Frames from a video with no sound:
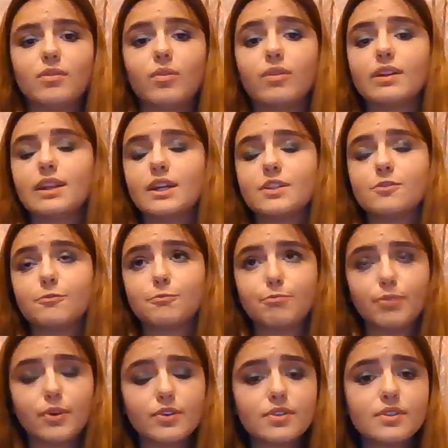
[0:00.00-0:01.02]
or class of
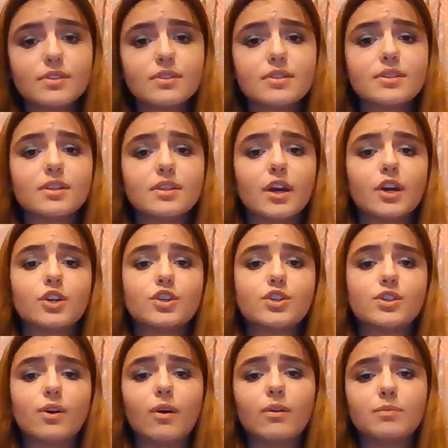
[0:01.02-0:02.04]
persons
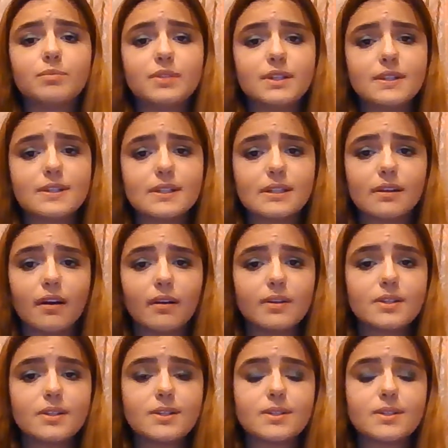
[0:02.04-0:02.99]
shall be denied